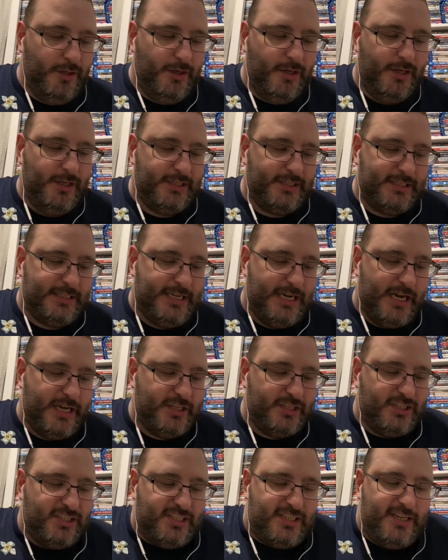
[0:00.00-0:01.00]
It's
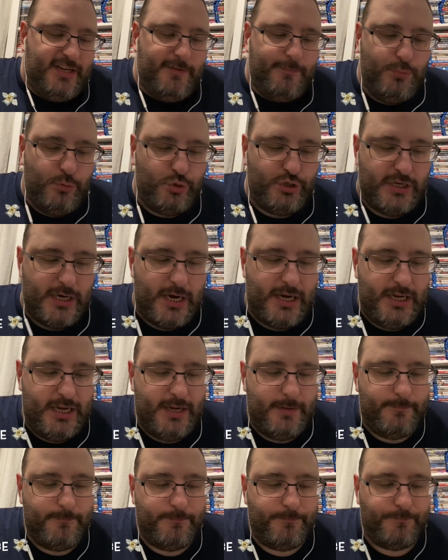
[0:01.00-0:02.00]
got Steve
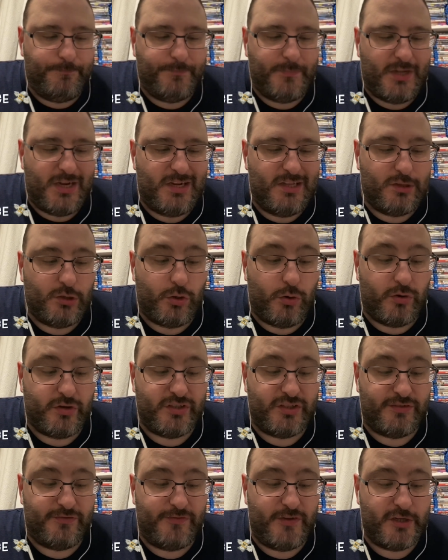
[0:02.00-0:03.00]
Buscemi,
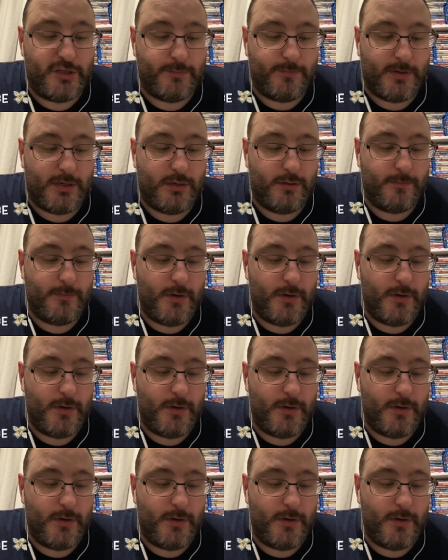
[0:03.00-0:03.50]
Lawrence Fishburne,